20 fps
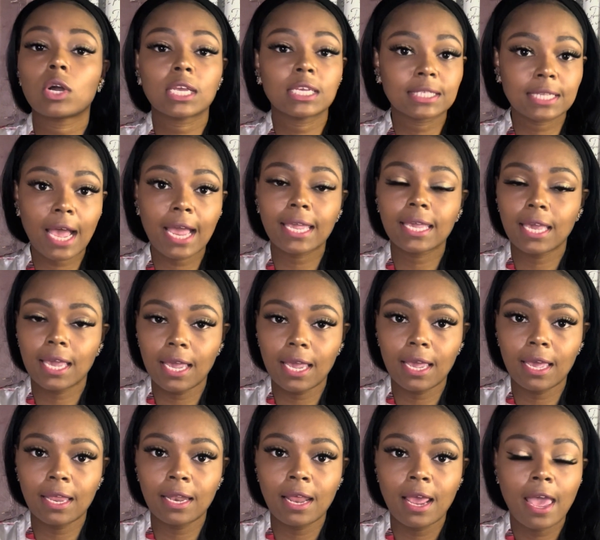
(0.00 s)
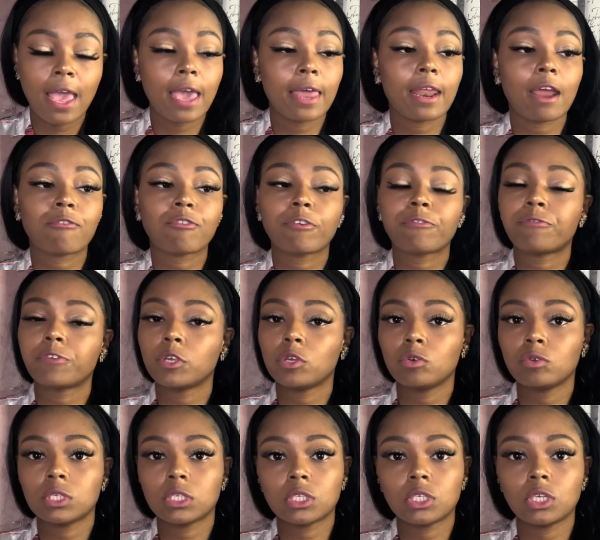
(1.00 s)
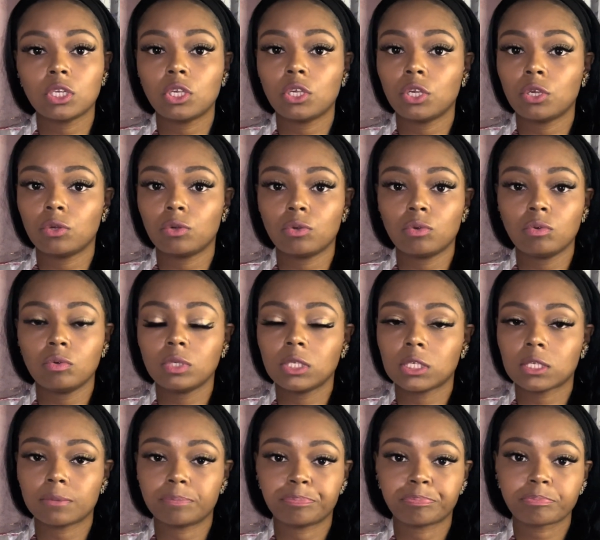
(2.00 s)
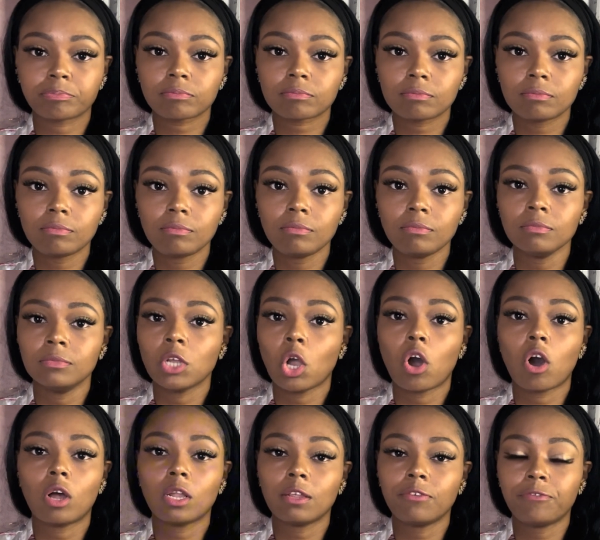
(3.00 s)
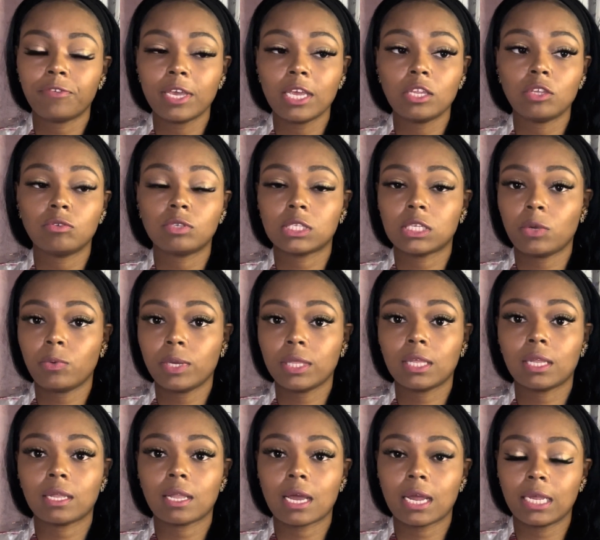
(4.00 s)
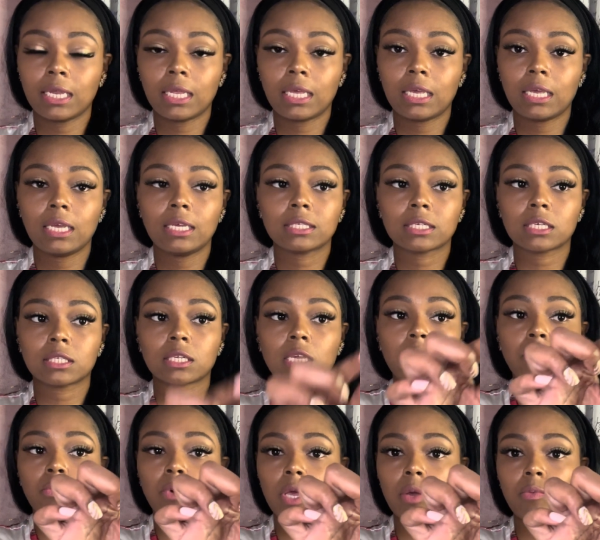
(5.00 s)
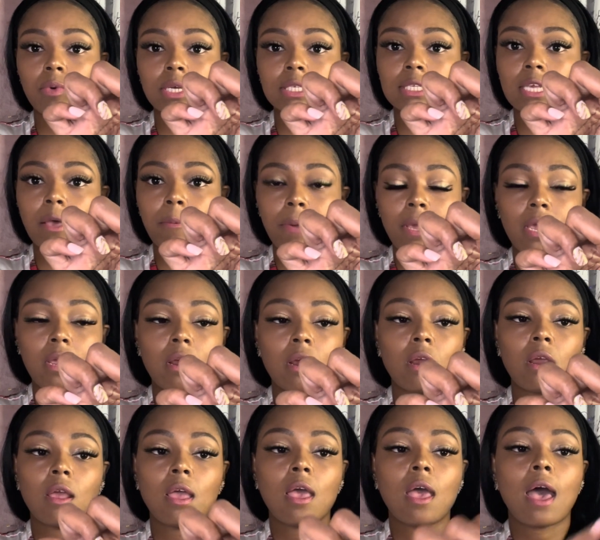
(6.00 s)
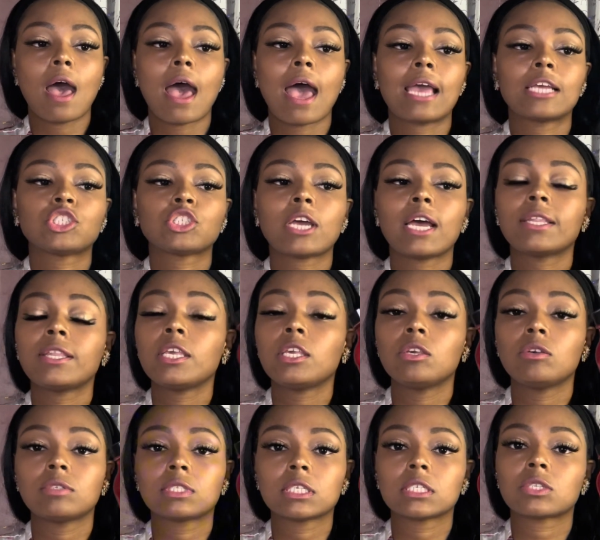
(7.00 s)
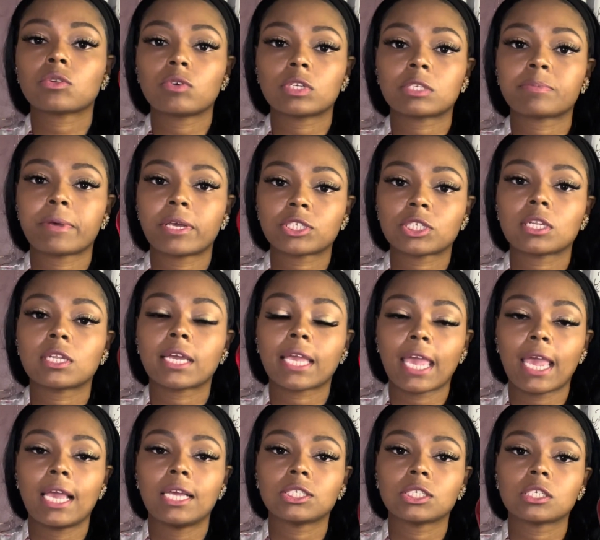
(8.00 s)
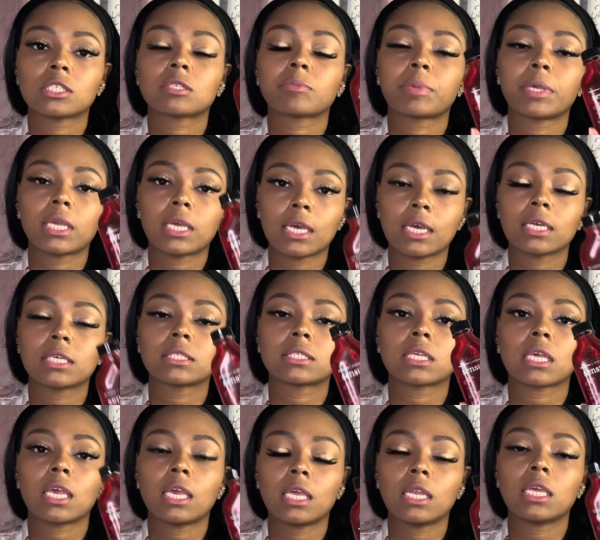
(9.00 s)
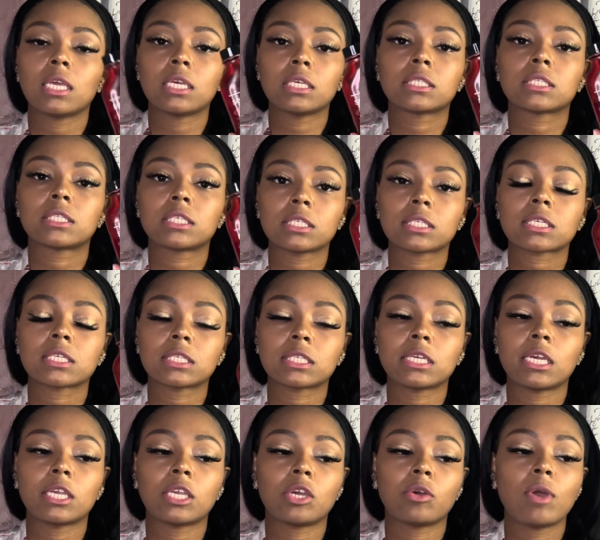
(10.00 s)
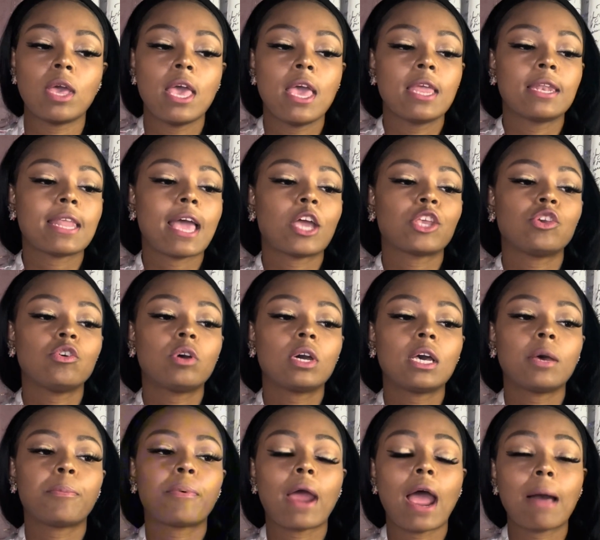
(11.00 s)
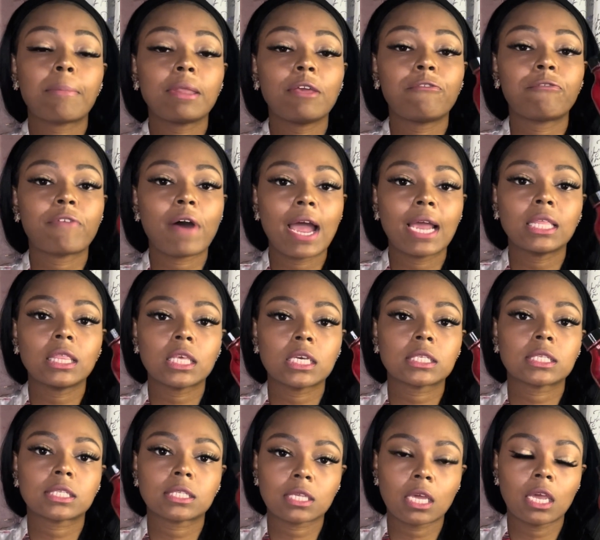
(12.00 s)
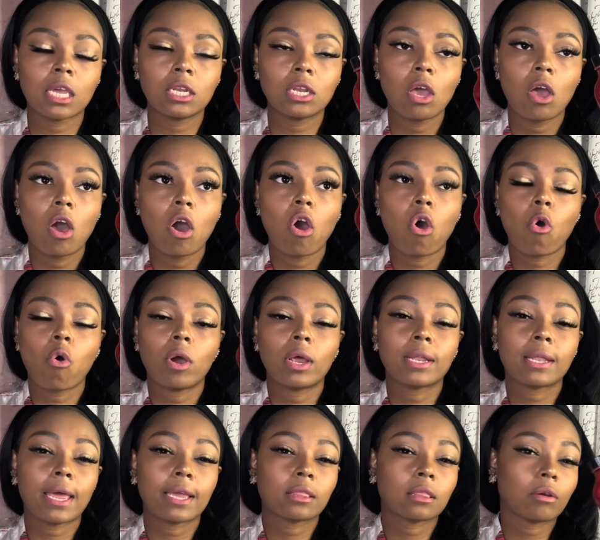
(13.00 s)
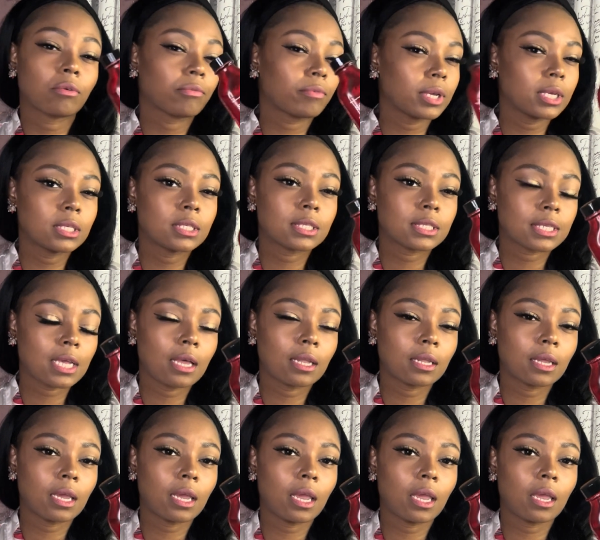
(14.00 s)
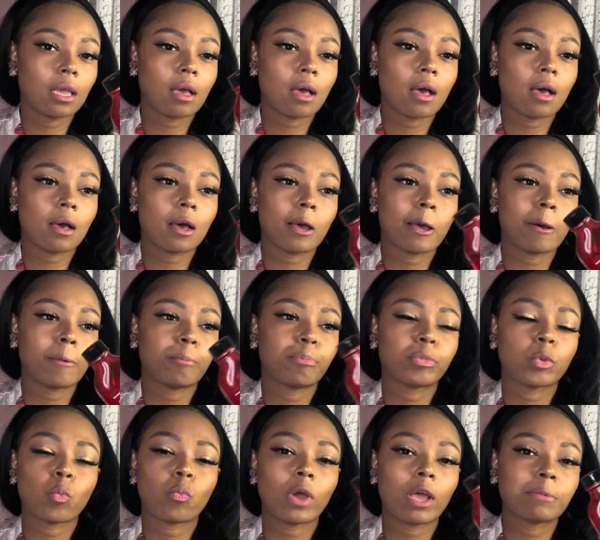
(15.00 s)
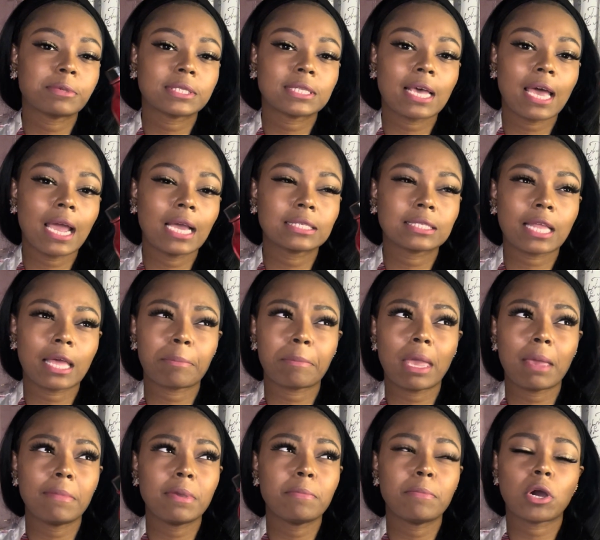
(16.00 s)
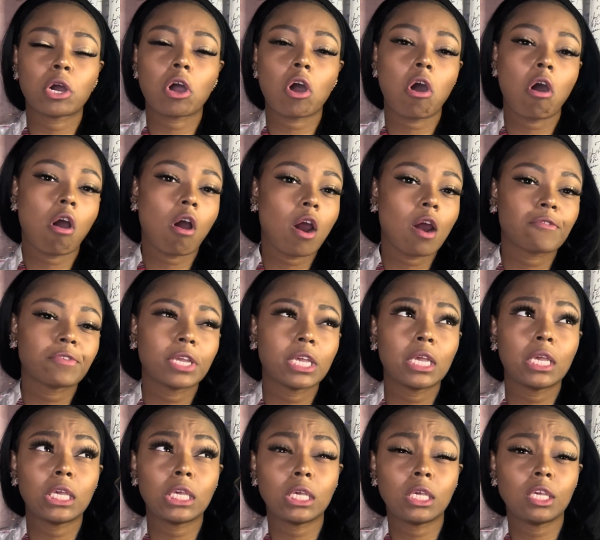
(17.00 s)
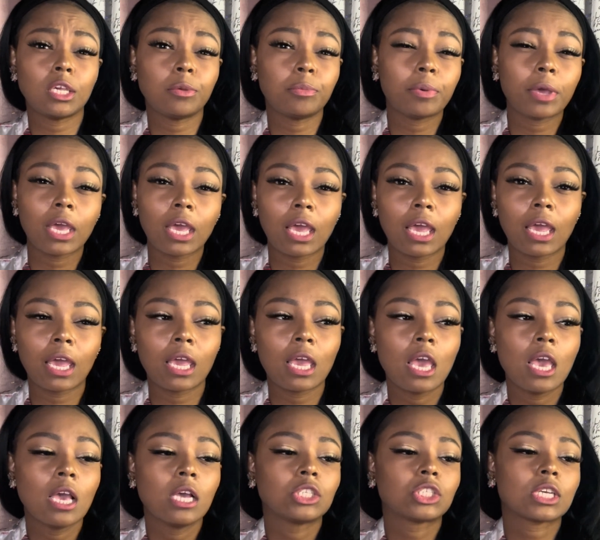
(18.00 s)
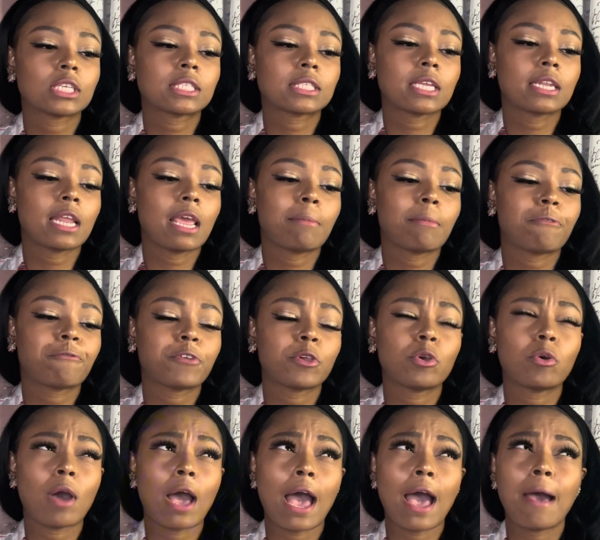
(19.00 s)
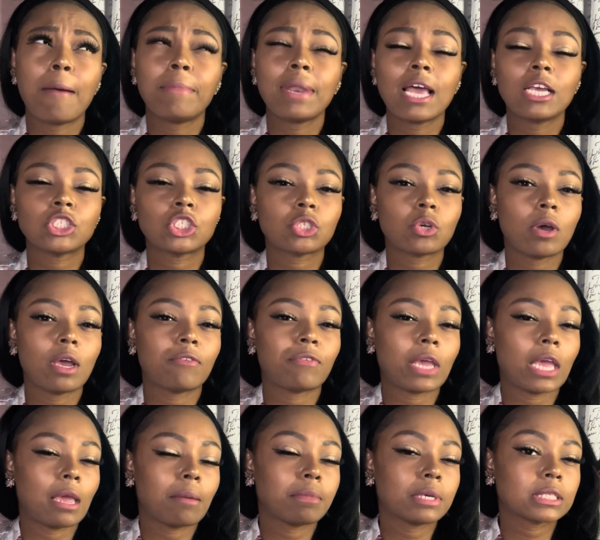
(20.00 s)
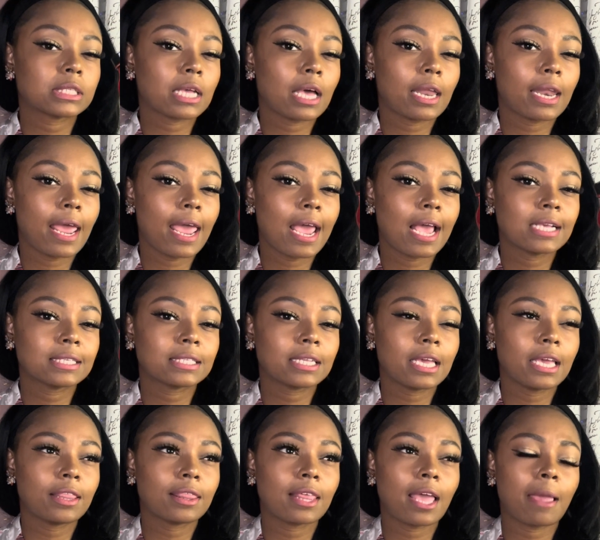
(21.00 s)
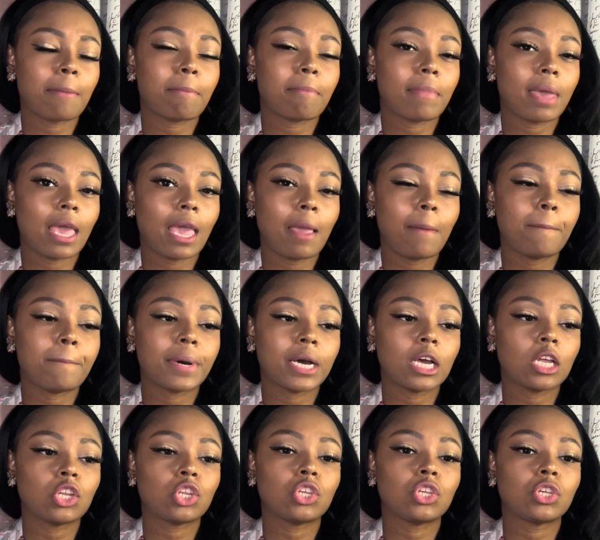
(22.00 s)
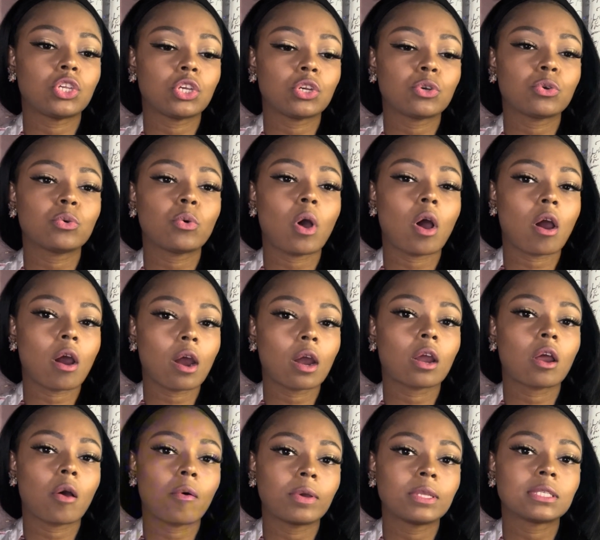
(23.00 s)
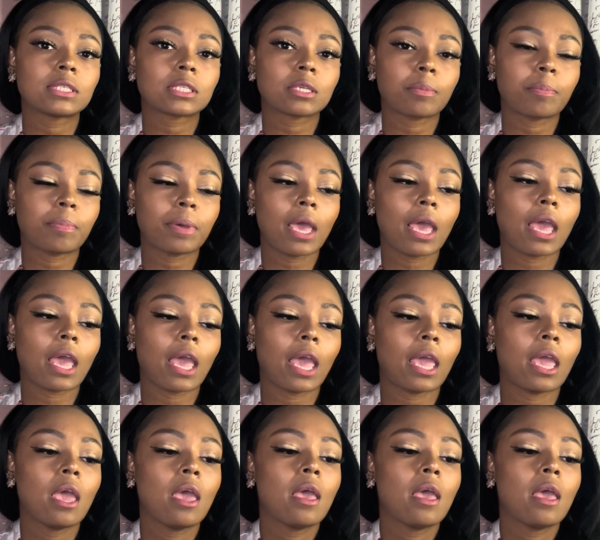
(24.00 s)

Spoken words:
as I can, and I refuse to use all of it. You see where the line is, because it was up here. I tried to use this on special occasions because it is discontinued. Now you could probably find this scent on like the reselling websites, like maybe Mercari, eBay, just to name a few. I'm not sure if Amazon has it. They may, but you are going to pay